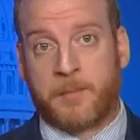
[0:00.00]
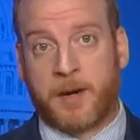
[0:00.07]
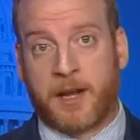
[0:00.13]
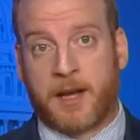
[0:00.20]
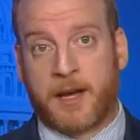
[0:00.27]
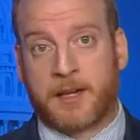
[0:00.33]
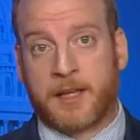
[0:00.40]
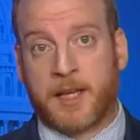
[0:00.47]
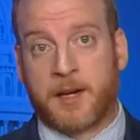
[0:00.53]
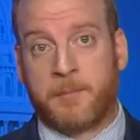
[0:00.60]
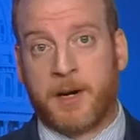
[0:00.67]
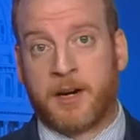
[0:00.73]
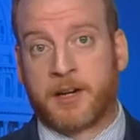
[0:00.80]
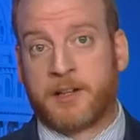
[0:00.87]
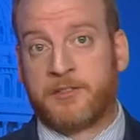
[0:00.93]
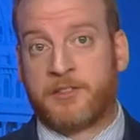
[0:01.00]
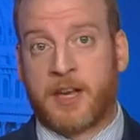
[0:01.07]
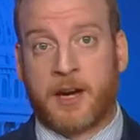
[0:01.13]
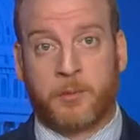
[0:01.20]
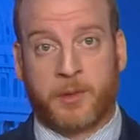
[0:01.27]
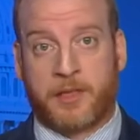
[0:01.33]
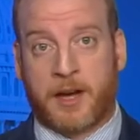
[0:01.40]
about how to get Americans
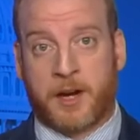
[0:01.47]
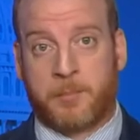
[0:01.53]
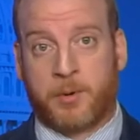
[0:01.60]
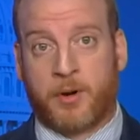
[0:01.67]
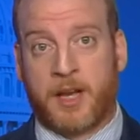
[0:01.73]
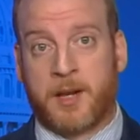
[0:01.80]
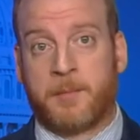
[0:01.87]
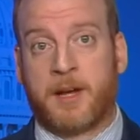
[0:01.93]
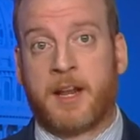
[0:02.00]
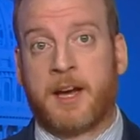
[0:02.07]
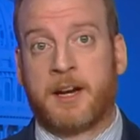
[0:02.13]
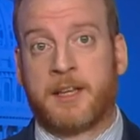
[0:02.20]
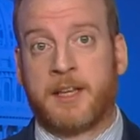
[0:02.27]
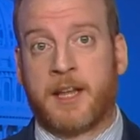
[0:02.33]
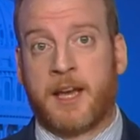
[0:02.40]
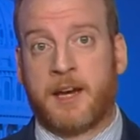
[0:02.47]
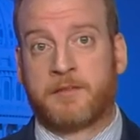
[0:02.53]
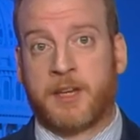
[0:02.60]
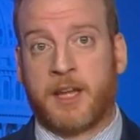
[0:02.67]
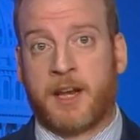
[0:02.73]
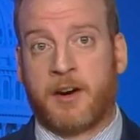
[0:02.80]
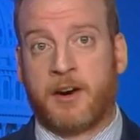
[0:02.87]
out, without a plan about how to get
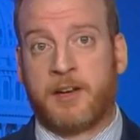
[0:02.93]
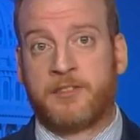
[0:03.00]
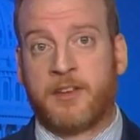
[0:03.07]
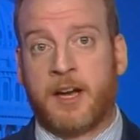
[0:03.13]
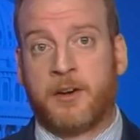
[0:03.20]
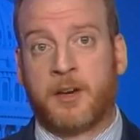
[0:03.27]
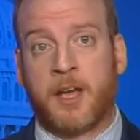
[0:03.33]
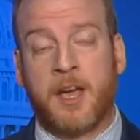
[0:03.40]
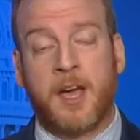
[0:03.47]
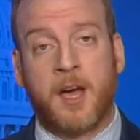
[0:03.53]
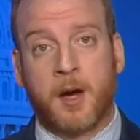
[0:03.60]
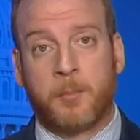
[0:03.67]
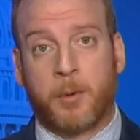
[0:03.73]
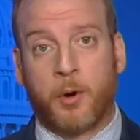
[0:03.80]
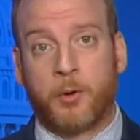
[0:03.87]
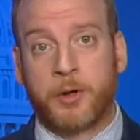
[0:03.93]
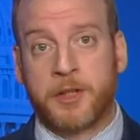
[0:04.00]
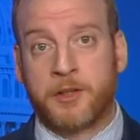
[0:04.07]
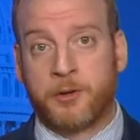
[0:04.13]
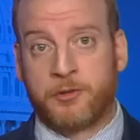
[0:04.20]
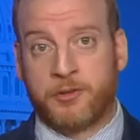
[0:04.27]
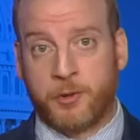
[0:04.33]
Afghan allies out, pulling
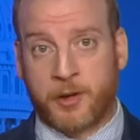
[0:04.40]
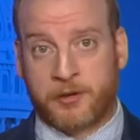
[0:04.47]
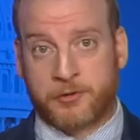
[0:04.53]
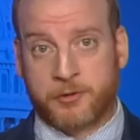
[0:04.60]
those U.S.